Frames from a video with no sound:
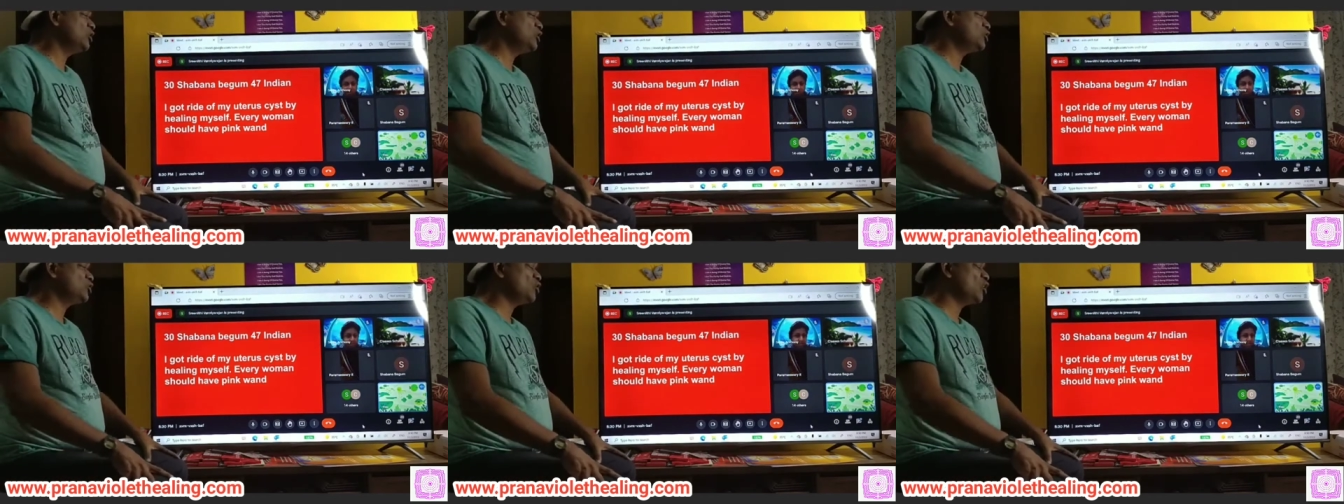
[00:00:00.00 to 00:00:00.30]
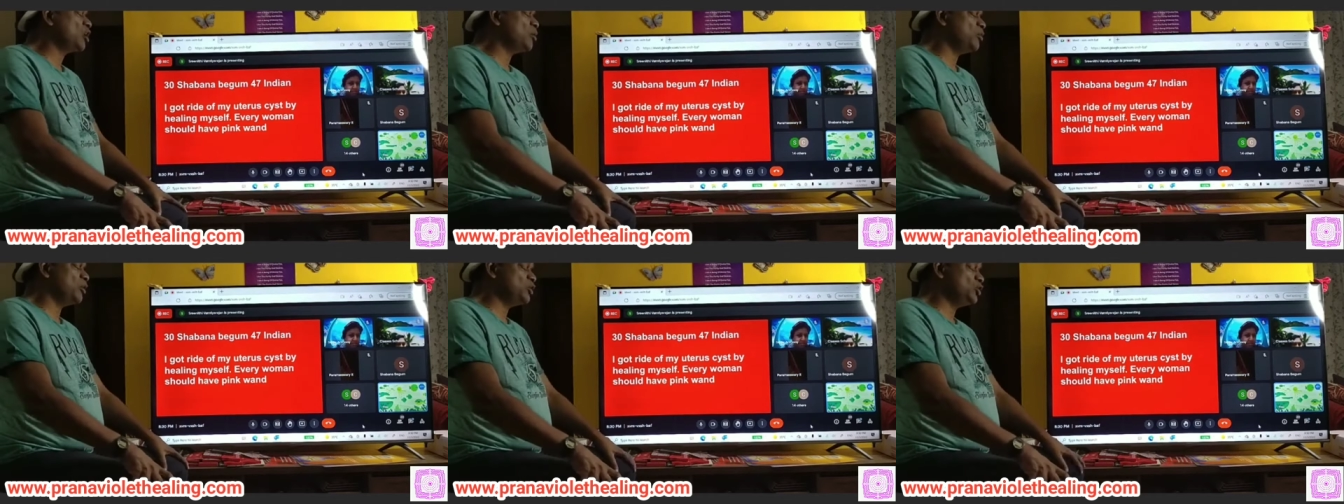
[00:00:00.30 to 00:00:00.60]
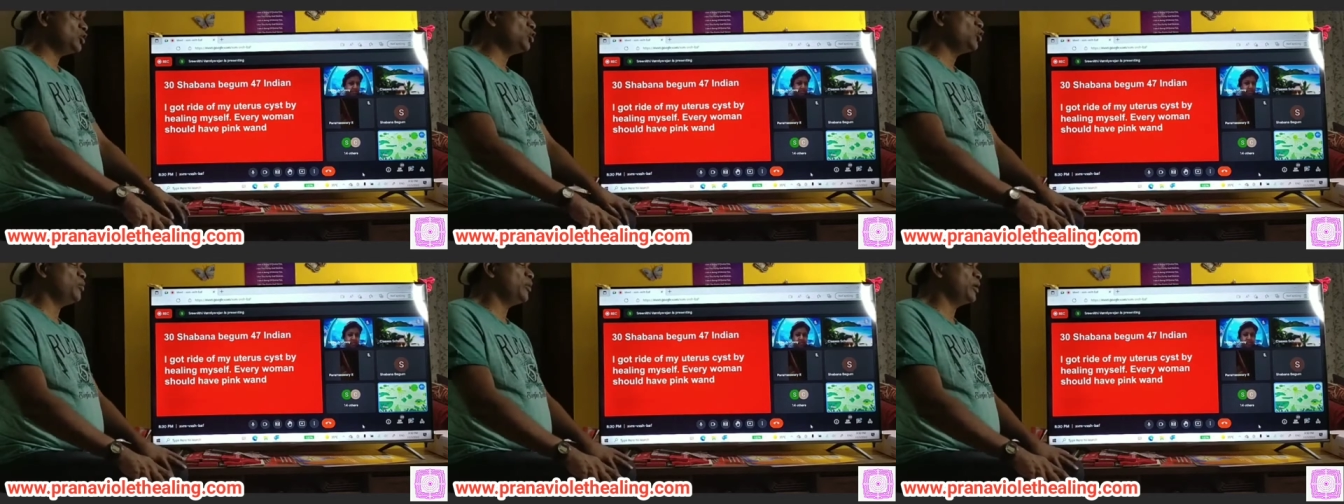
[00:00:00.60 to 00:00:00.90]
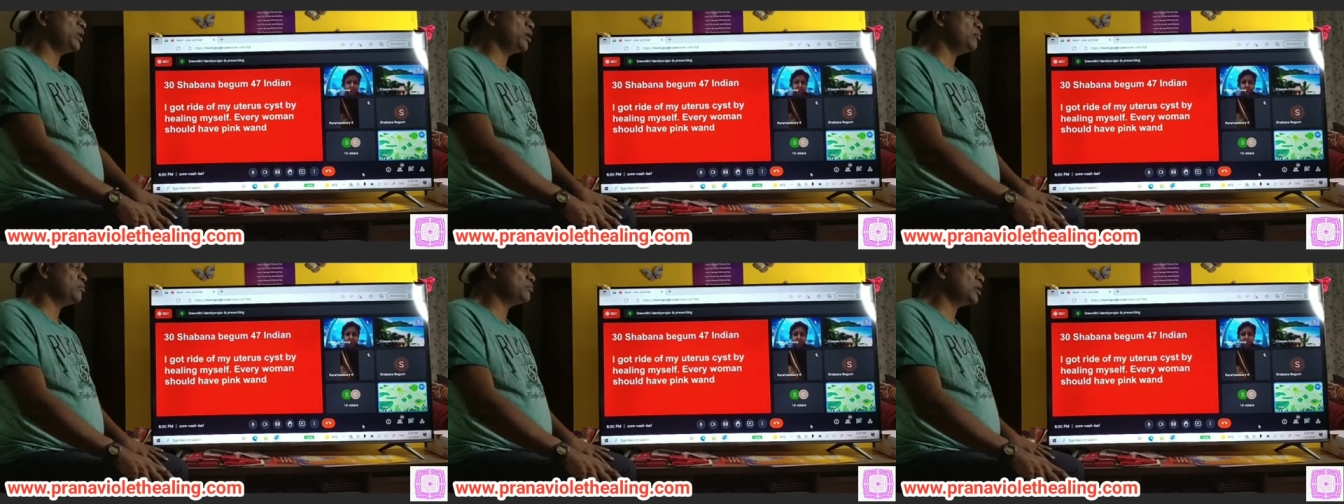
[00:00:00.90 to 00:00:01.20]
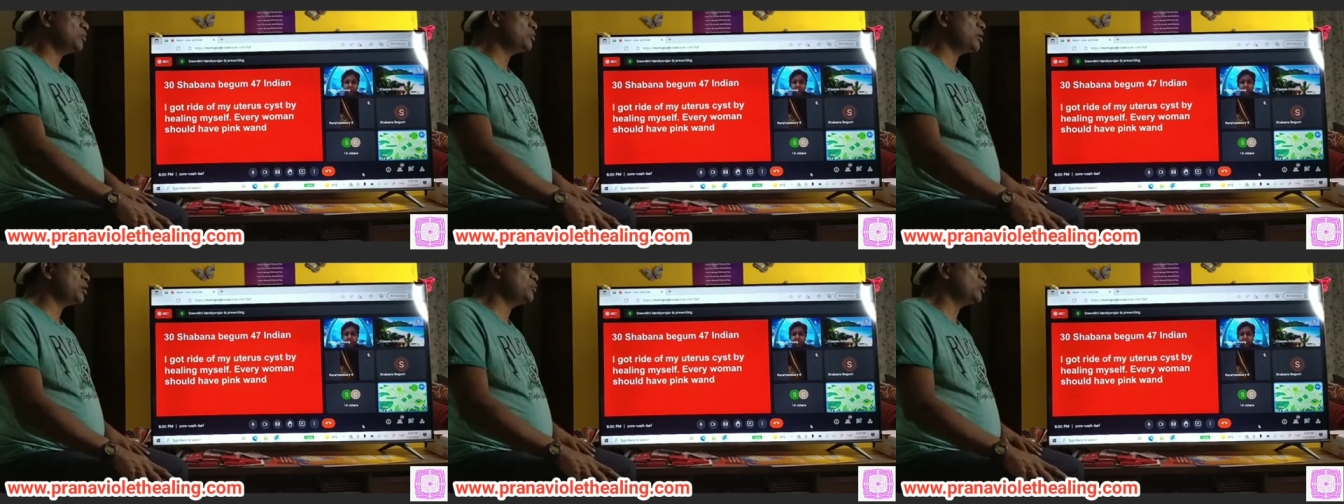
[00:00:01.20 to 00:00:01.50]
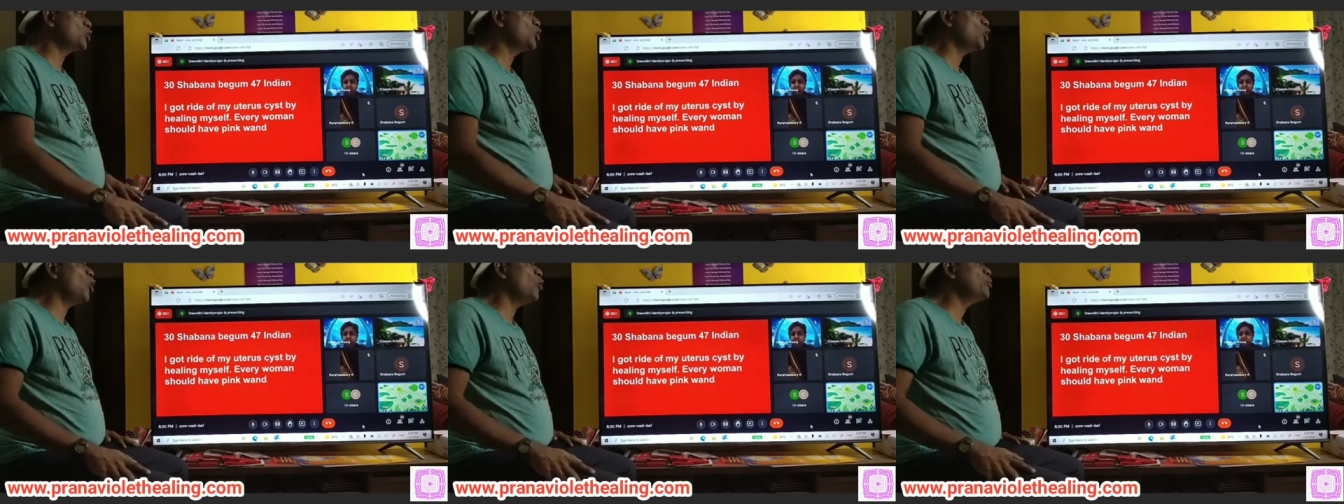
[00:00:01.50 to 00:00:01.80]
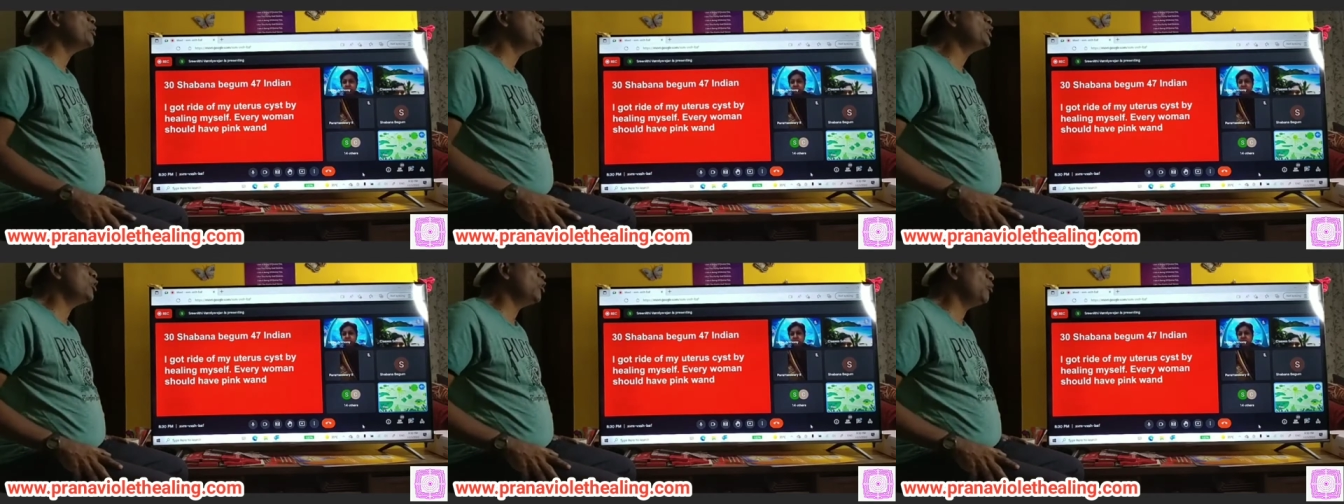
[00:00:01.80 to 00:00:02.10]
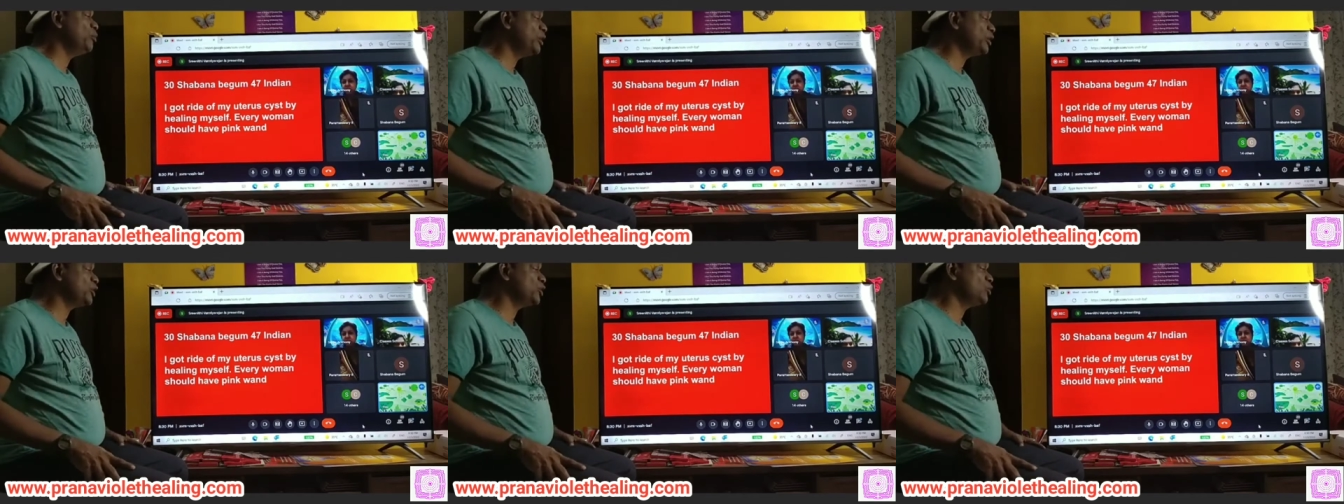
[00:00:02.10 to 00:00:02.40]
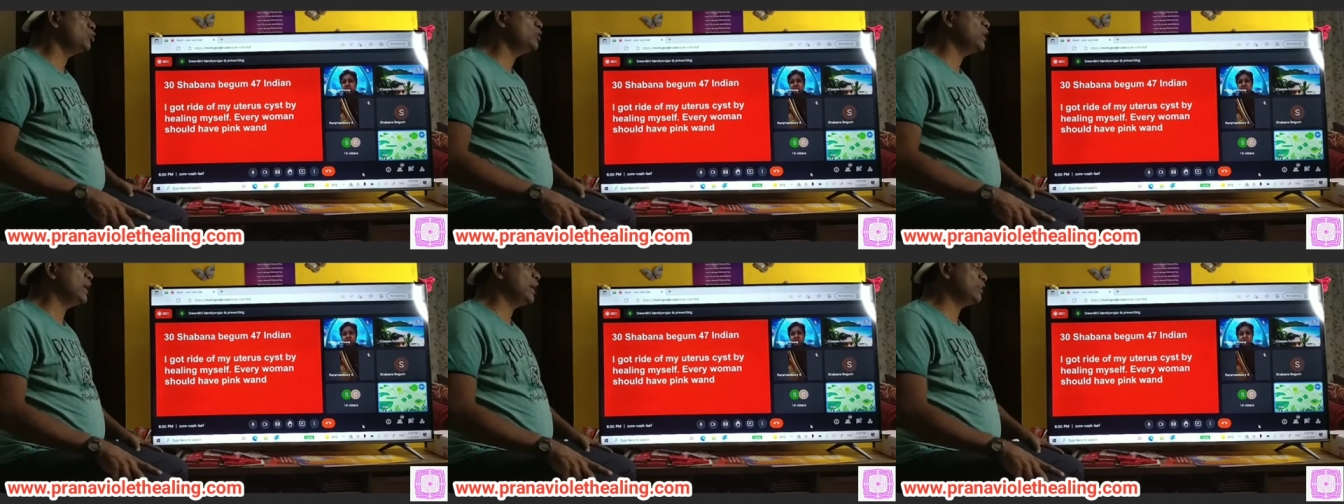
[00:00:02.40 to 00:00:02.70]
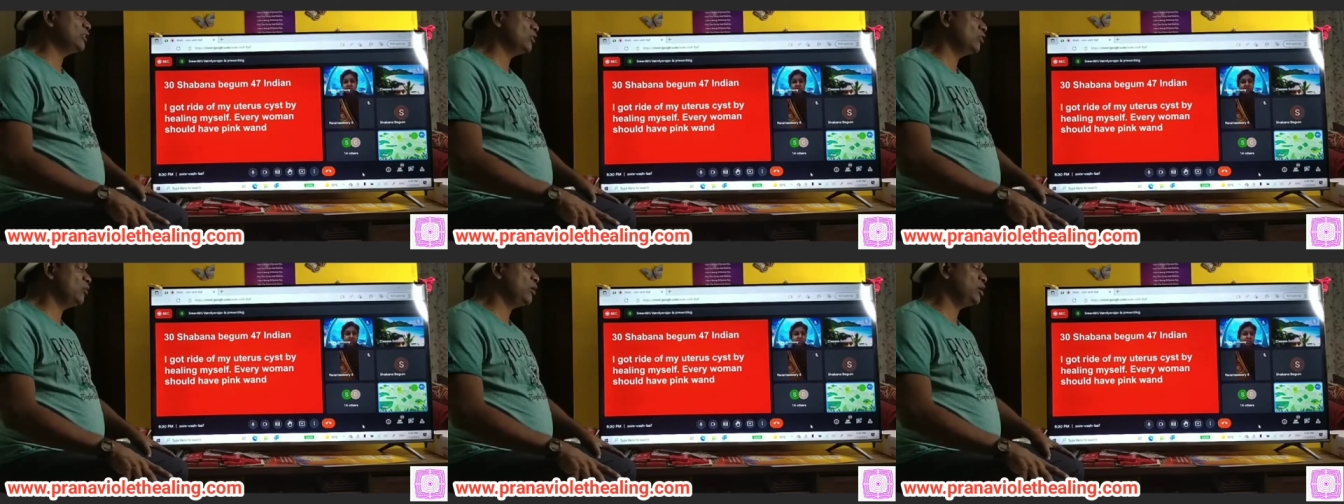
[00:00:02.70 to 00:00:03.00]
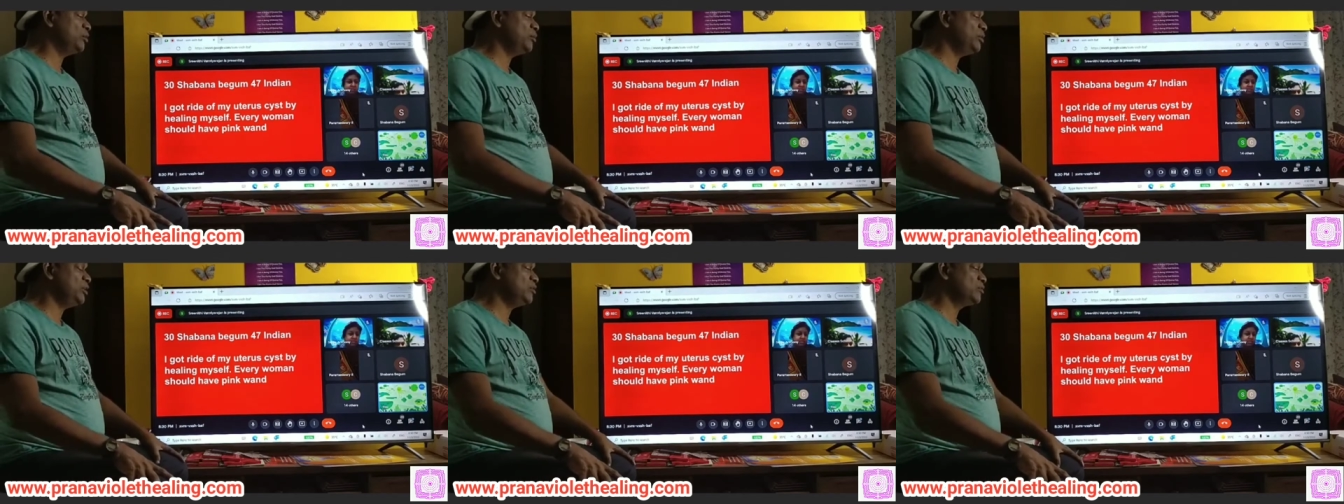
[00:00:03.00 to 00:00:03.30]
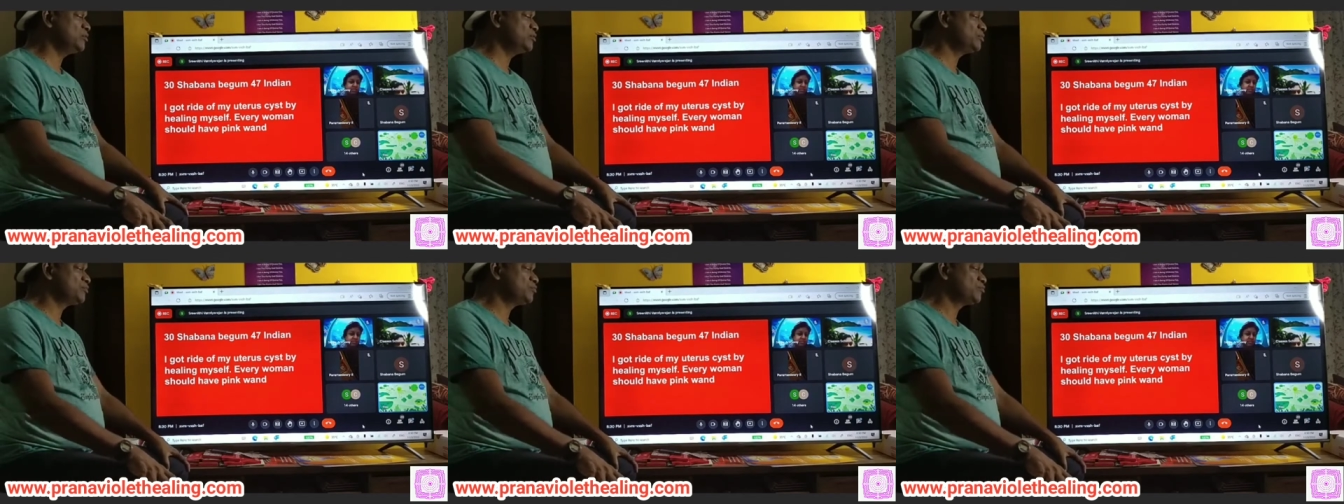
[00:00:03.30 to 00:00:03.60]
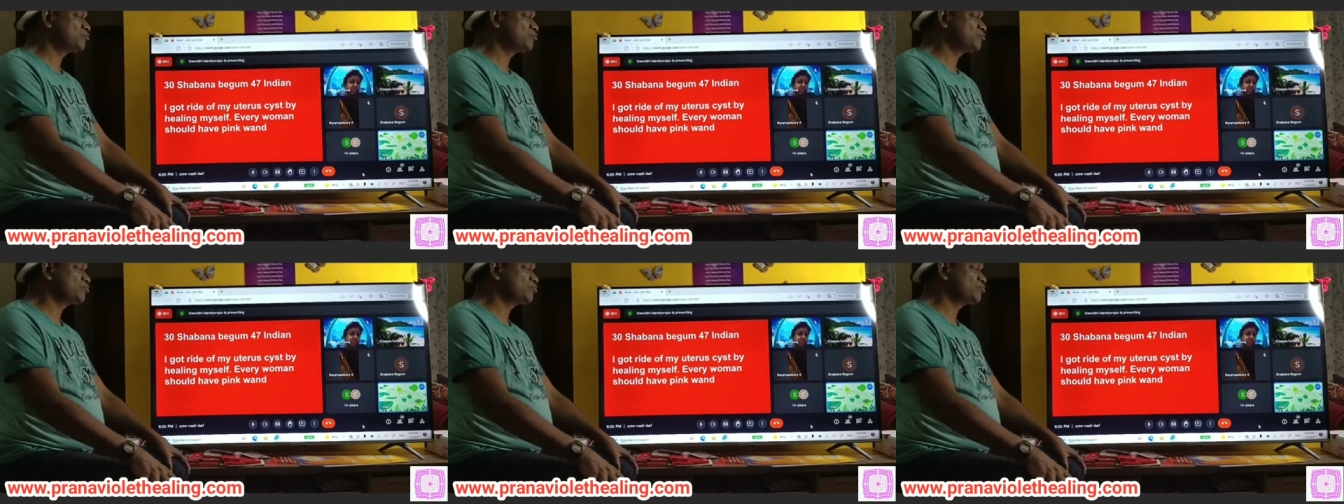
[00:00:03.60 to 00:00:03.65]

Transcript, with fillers: it's not about you, madam. Sometimes the community will make you do that. You know what I mean?